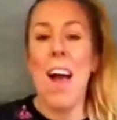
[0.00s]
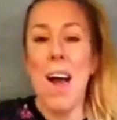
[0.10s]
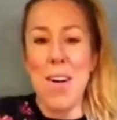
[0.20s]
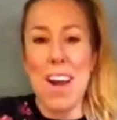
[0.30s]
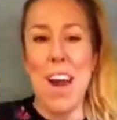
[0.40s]

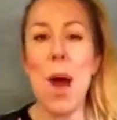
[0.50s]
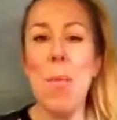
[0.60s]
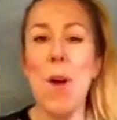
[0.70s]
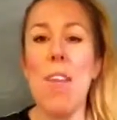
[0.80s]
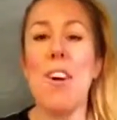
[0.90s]
Alright, I
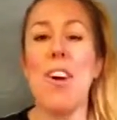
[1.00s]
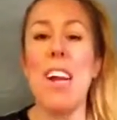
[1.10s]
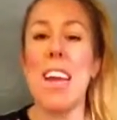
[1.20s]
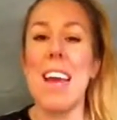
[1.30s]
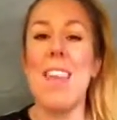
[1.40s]
hope you'll have a
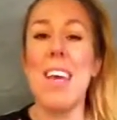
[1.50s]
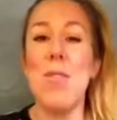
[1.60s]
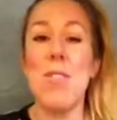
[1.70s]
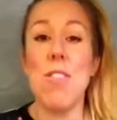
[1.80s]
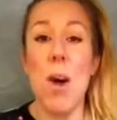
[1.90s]
great day. Thank
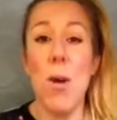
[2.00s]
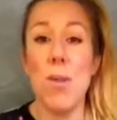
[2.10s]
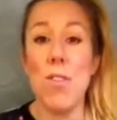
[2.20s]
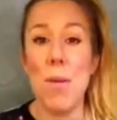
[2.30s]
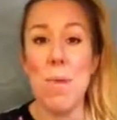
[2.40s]
you
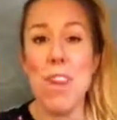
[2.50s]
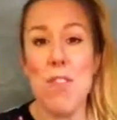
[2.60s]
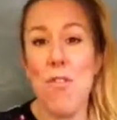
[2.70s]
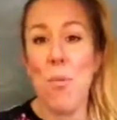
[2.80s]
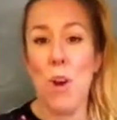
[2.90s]
so
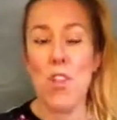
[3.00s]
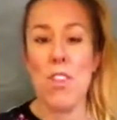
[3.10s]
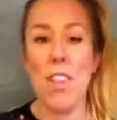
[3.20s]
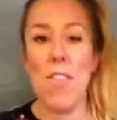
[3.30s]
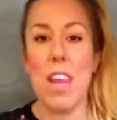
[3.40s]
much for watching
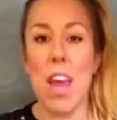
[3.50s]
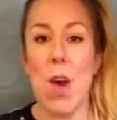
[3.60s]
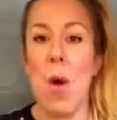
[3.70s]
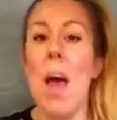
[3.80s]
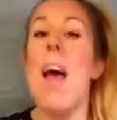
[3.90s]
this
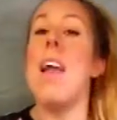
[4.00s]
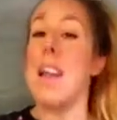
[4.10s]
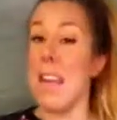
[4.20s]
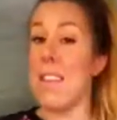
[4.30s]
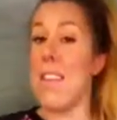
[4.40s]
video.
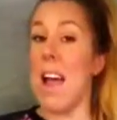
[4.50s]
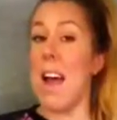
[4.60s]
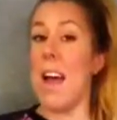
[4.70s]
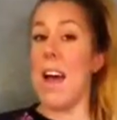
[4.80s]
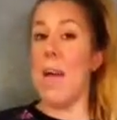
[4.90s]
Next
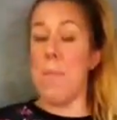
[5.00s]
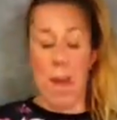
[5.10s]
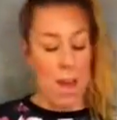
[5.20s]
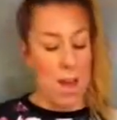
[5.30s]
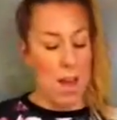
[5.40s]
time,
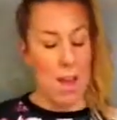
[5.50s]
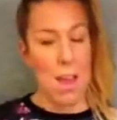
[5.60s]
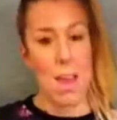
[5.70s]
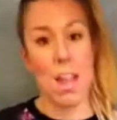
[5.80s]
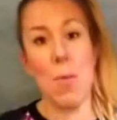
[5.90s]

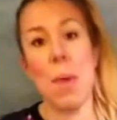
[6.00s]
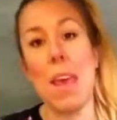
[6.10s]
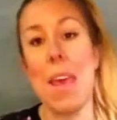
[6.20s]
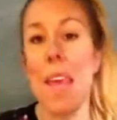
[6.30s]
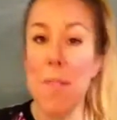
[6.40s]
it'll
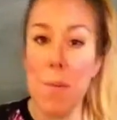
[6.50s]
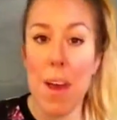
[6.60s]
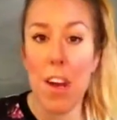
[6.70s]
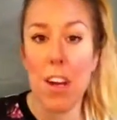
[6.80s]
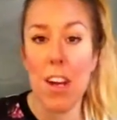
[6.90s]
be even
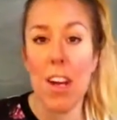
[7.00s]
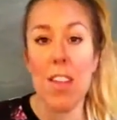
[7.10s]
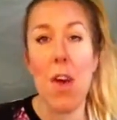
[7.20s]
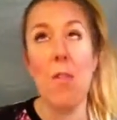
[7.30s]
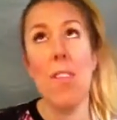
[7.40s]
better
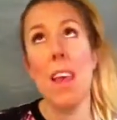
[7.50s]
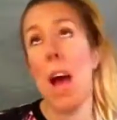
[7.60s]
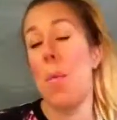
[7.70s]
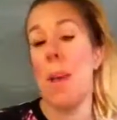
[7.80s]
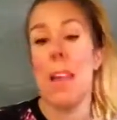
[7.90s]
because hopefully
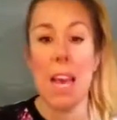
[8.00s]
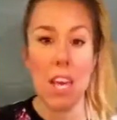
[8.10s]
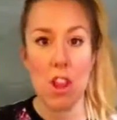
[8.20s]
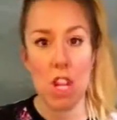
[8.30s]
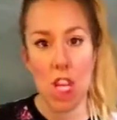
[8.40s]
I'll be in
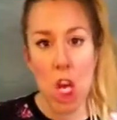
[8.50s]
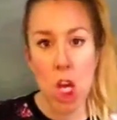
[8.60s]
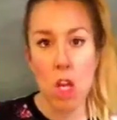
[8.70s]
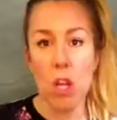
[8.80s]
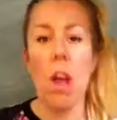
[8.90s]

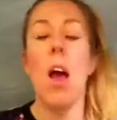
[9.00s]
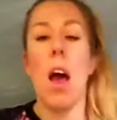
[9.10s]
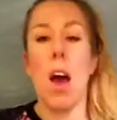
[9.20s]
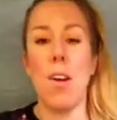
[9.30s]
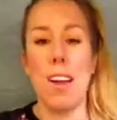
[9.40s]
HD.
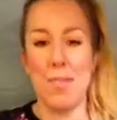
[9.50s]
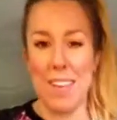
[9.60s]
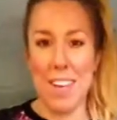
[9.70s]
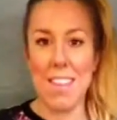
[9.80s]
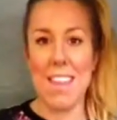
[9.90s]
Alright,
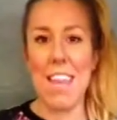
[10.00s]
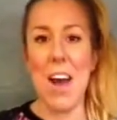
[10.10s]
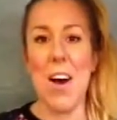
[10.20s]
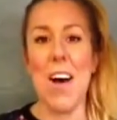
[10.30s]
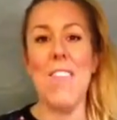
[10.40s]
see
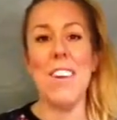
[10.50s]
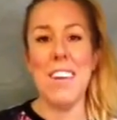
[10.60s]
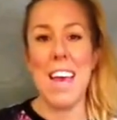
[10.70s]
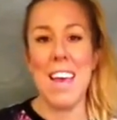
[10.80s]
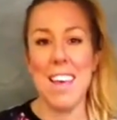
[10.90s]
y'all. Have a good
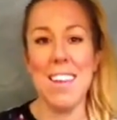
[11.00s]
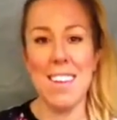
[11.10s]
day.